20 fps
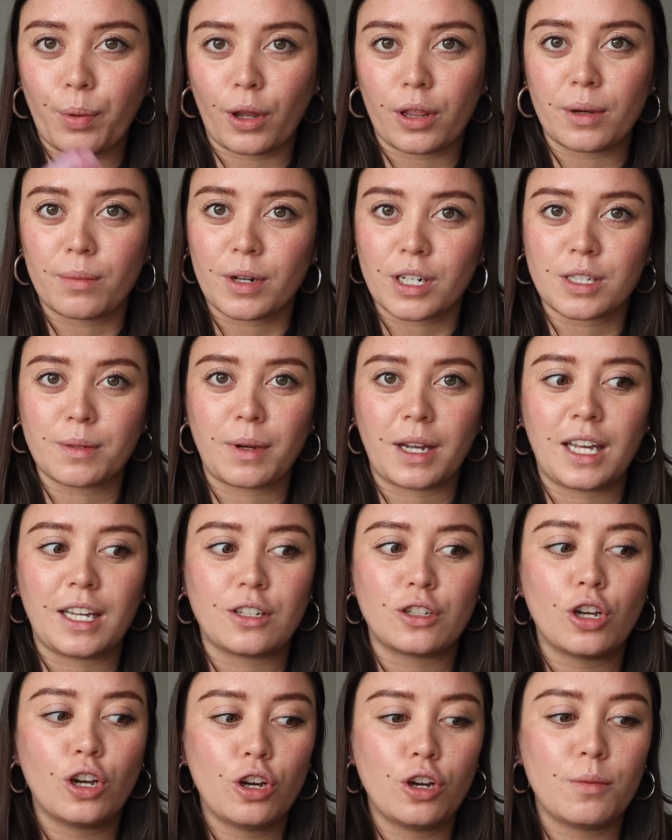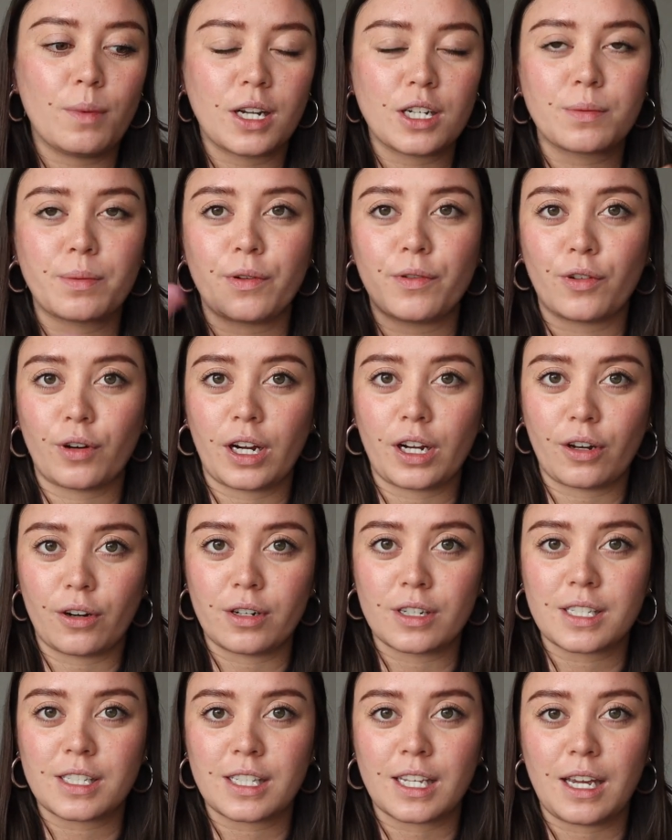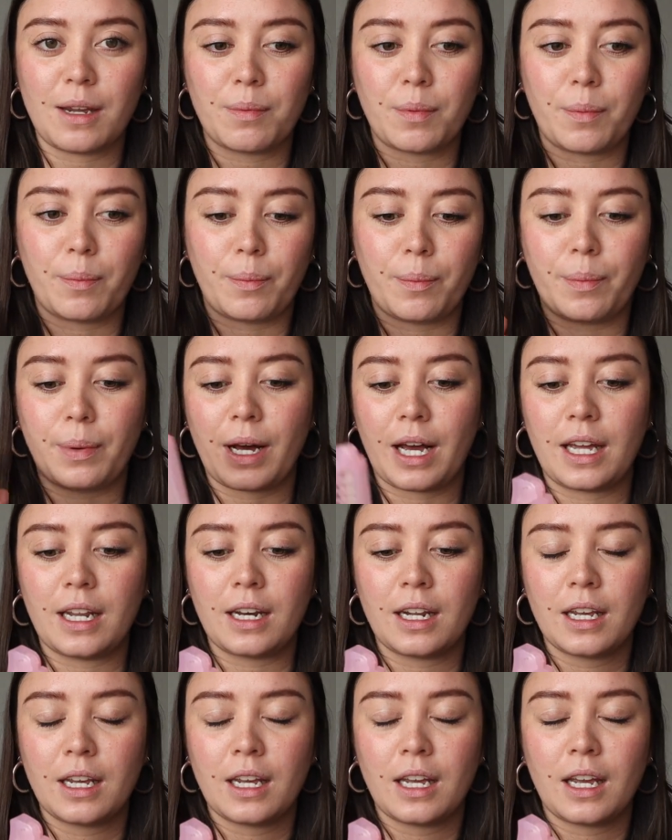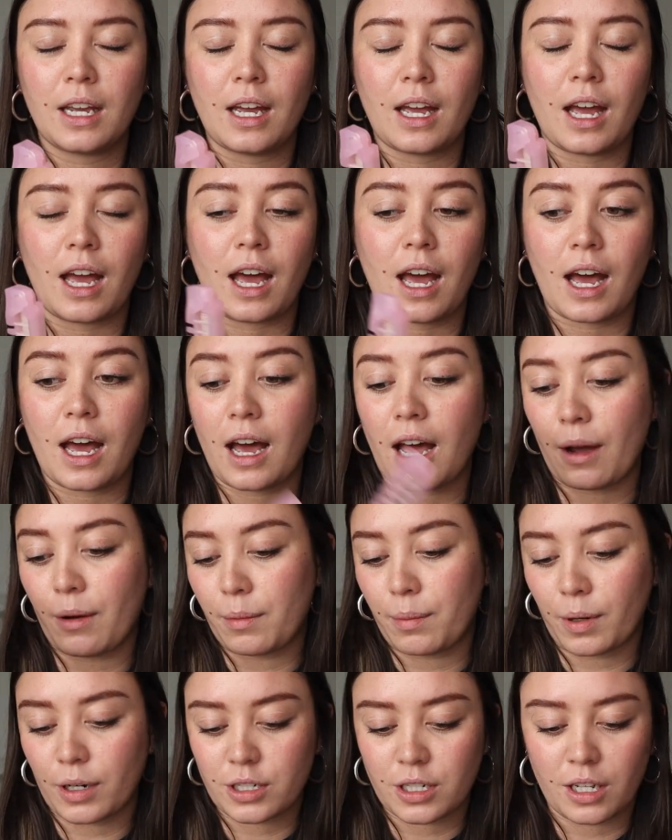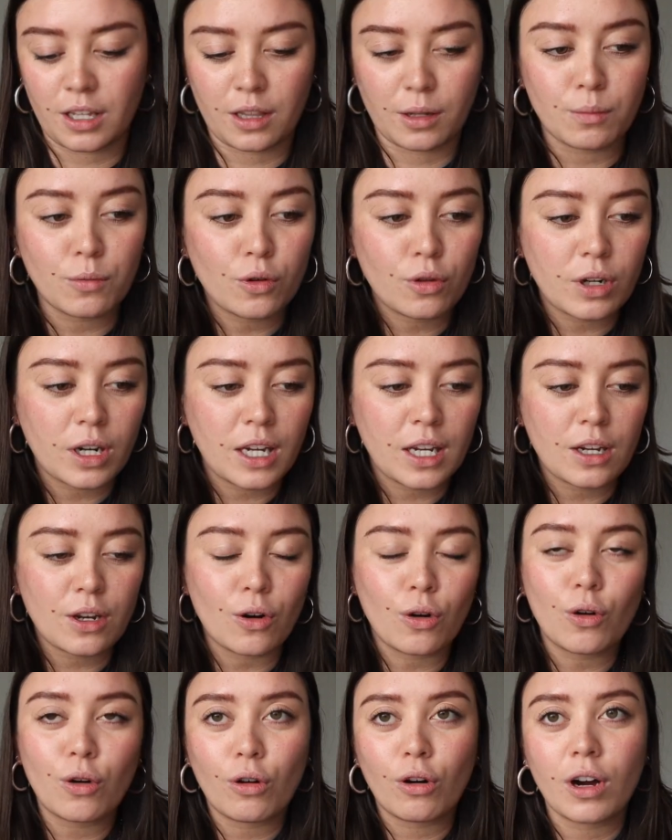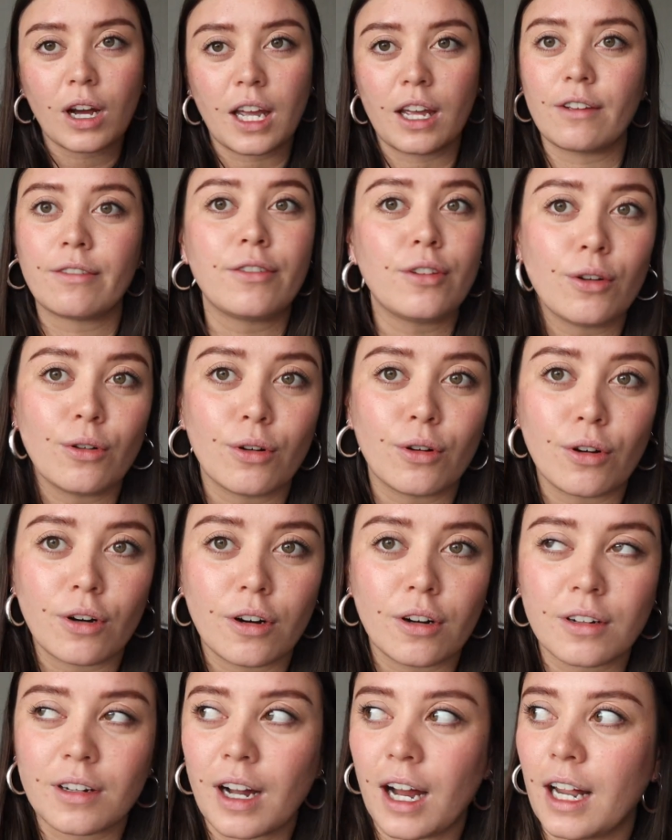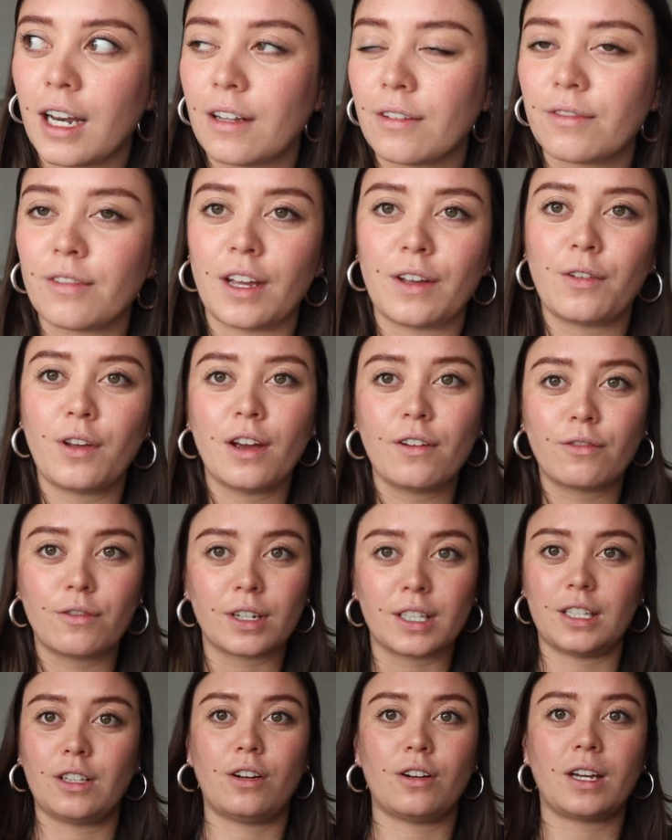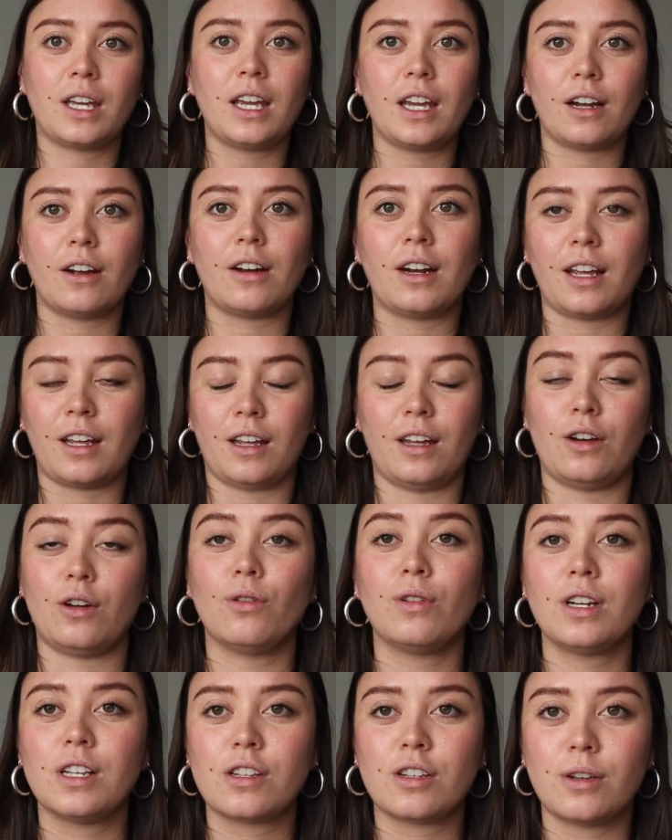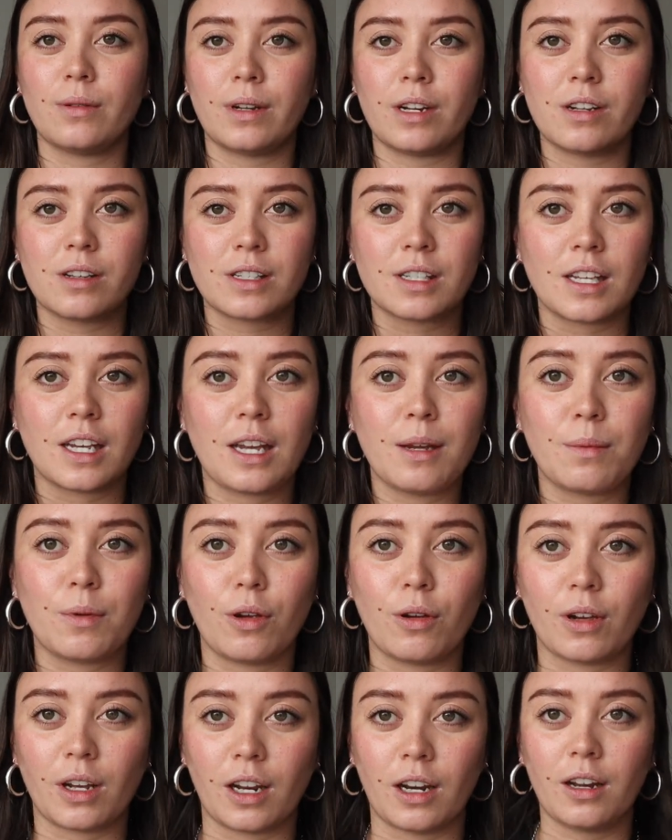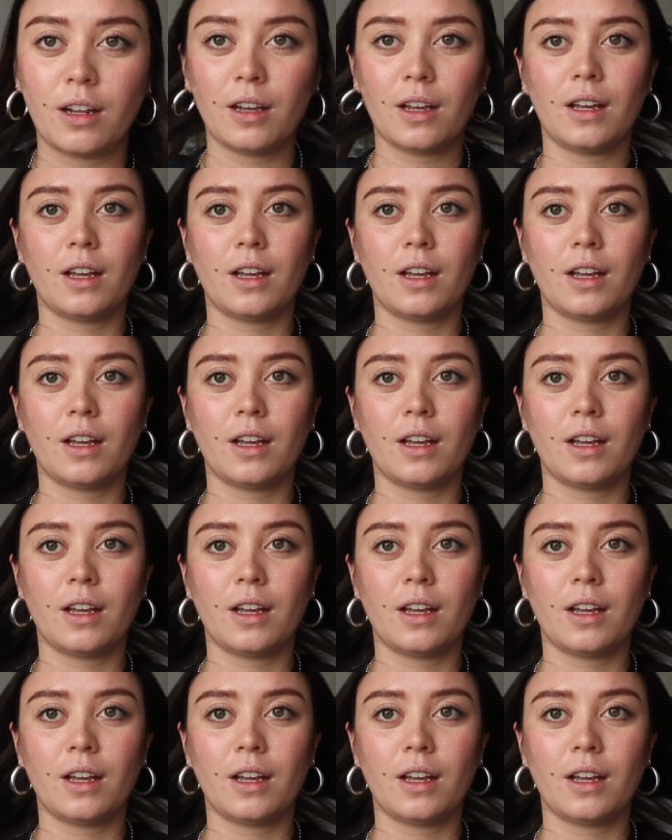bother brushing my hair too much before I go to sleep, but I would brush it in the morning, or if you're kind of, if you have really long hair and it annoys you when you sleep, you could,